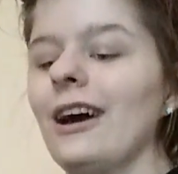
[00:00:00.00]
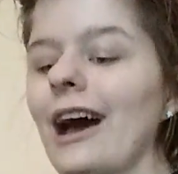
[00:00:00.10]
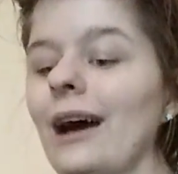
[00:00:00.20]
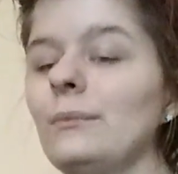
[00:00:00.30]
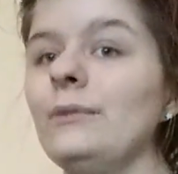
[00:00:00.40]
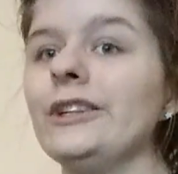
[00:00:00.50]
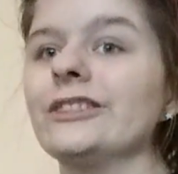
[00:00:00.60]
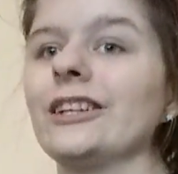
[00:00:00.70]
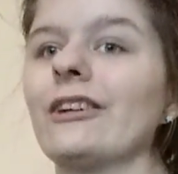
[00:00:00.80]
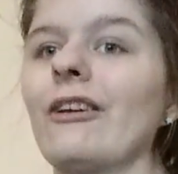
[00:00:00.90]
at
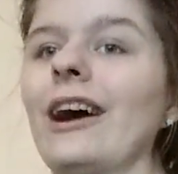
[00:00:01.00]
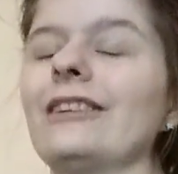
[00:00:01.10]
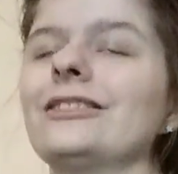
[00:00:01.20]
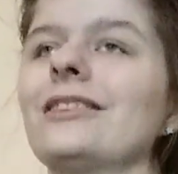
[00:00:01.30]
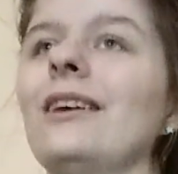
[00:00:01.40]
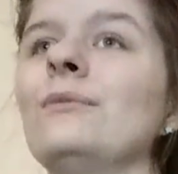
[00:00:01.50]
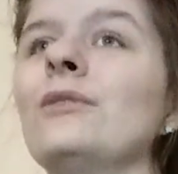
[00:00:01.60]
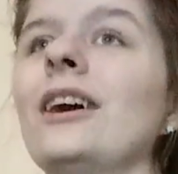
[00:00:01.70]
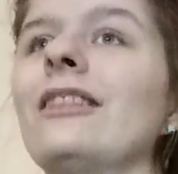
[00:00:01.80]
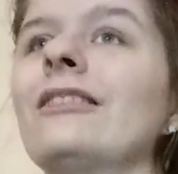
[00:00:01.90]
music class, of,
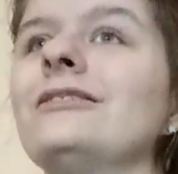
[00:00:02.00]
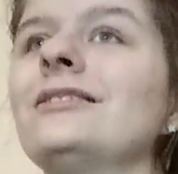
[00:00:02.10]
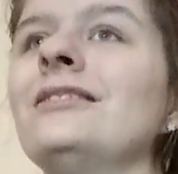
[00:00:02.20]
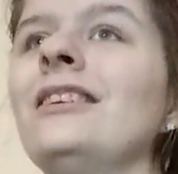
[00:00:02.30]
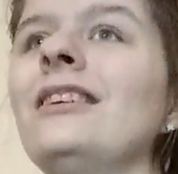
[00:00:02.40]
like, this